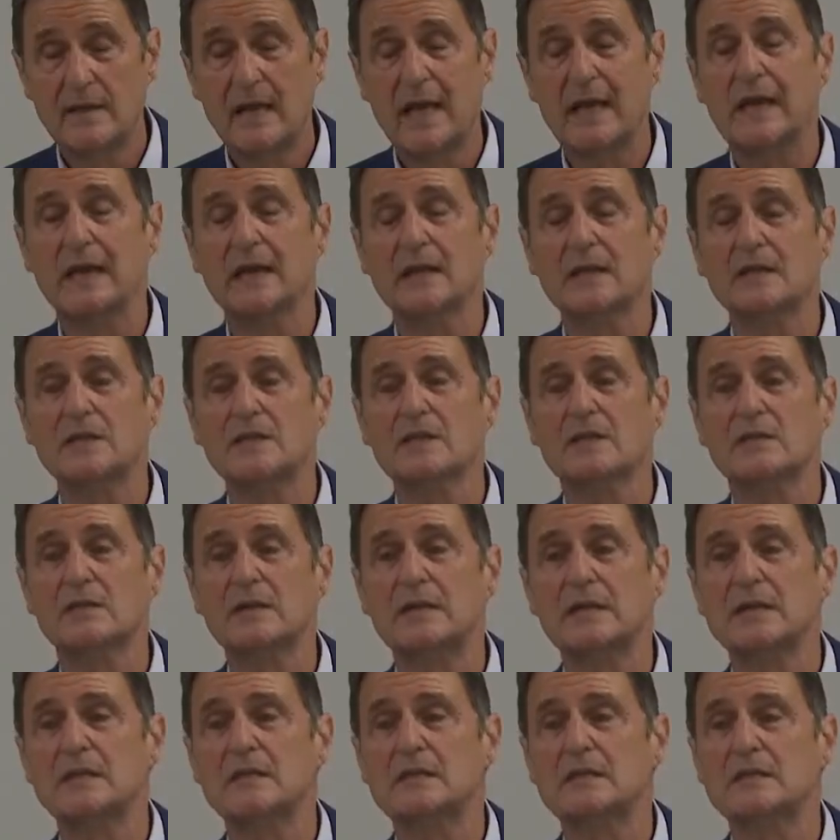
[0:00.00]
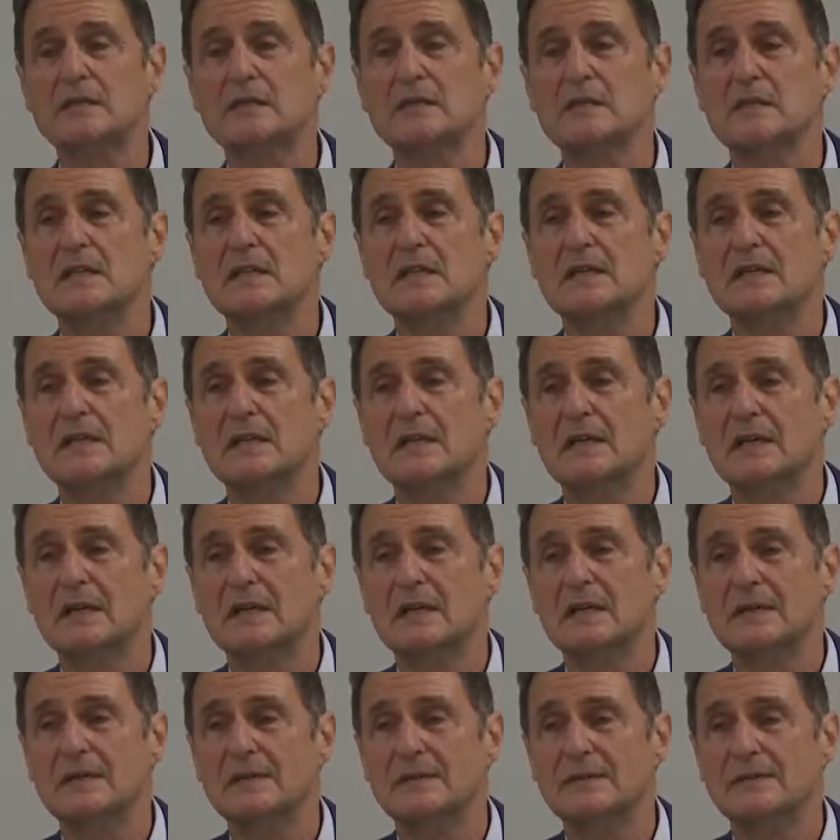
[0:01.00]
they increase
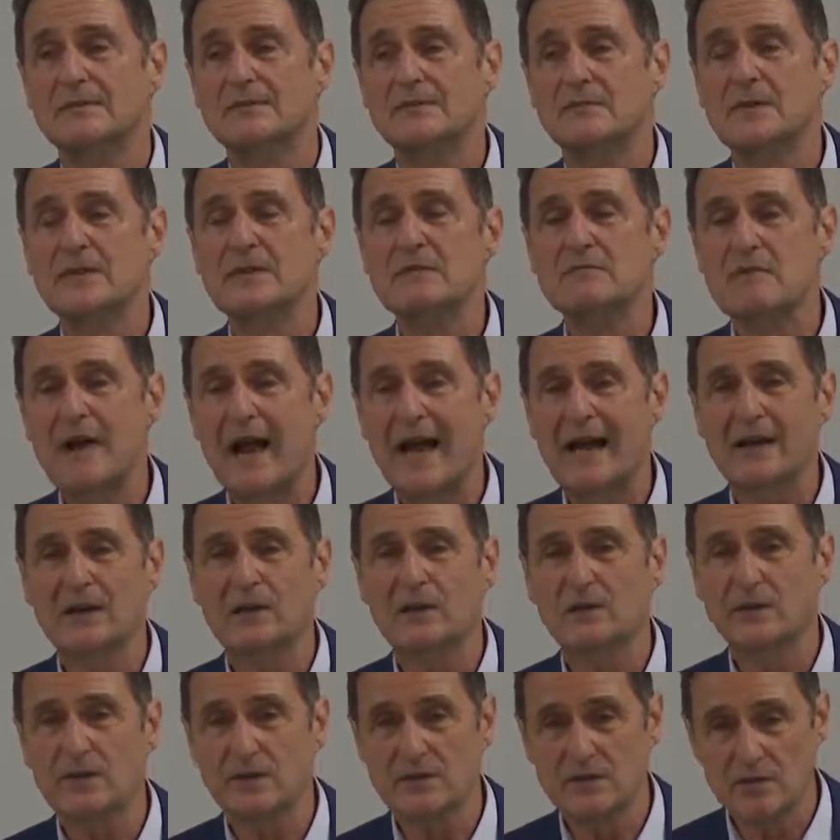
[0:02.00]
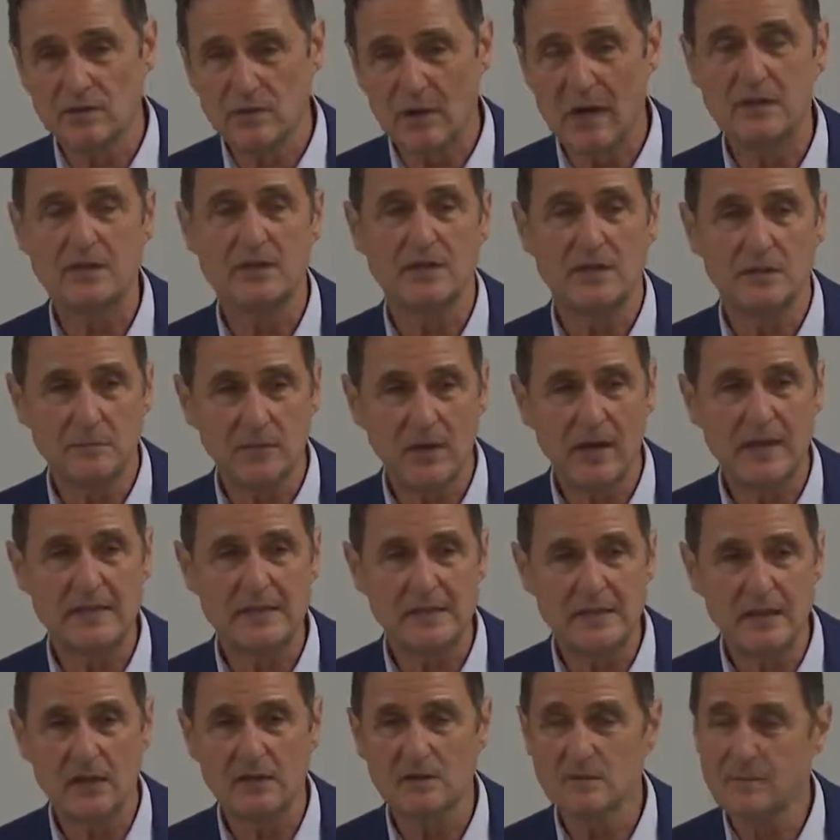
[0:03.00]
free radical destruction of
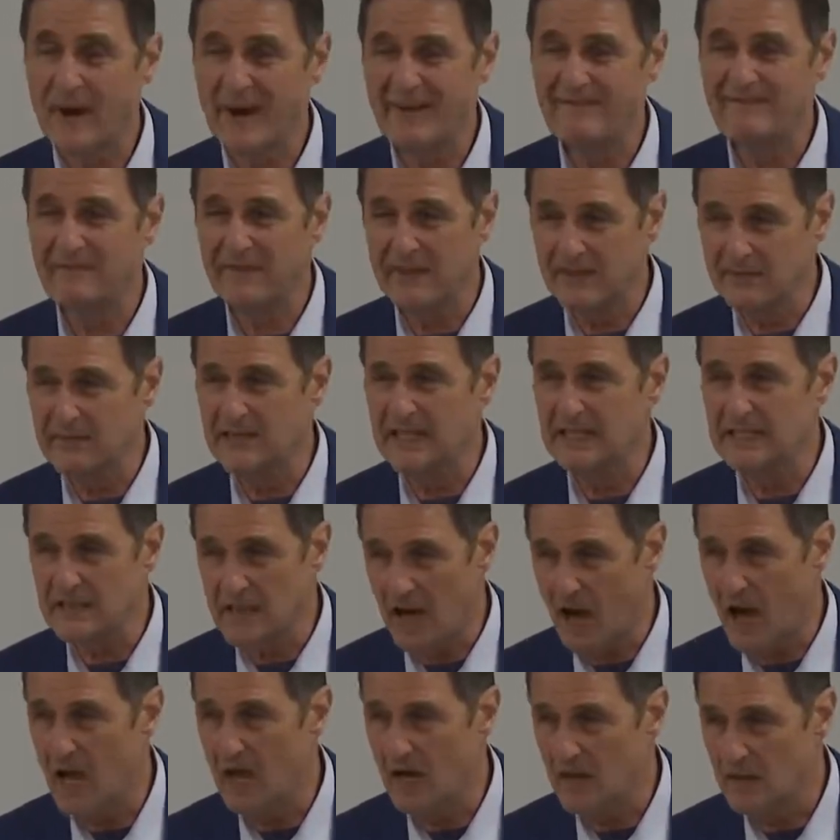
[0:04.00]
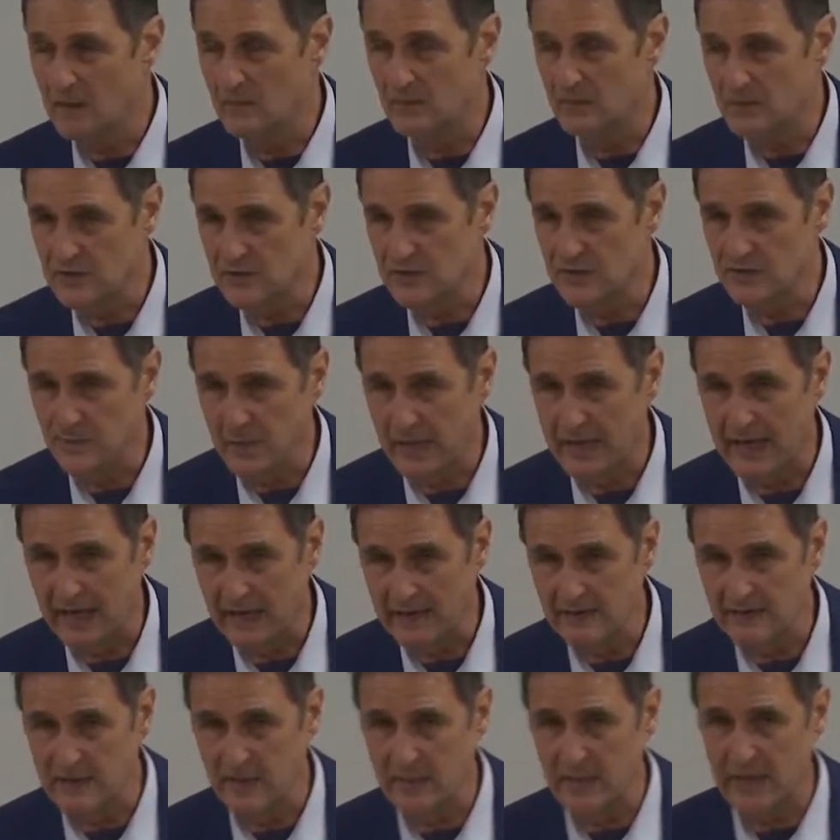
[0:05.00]
brain cells by 50 times, it's been
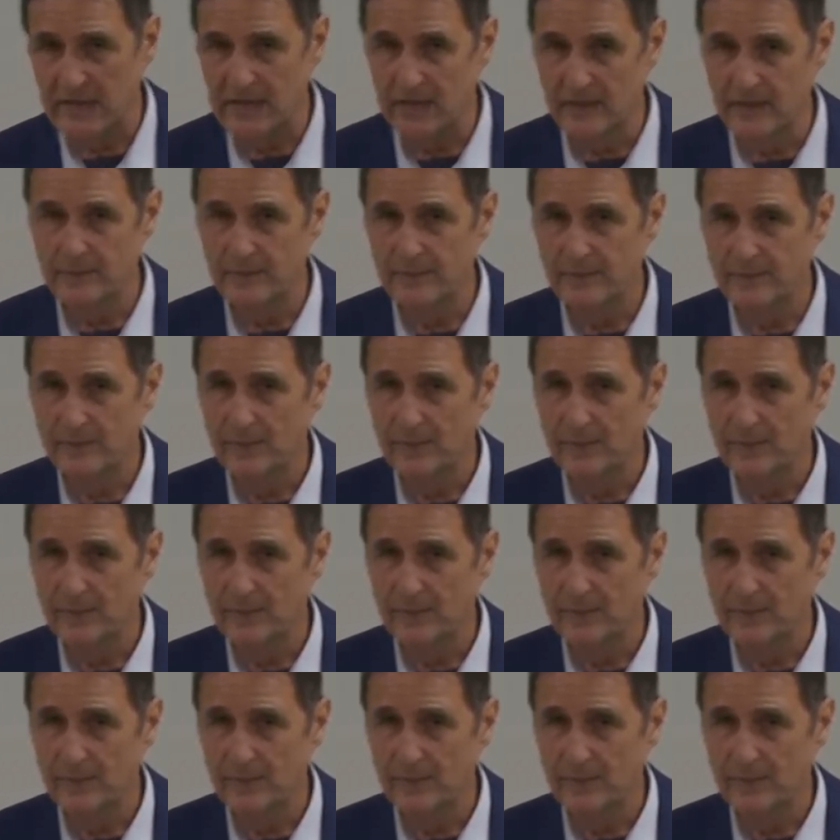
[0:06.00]
estimated.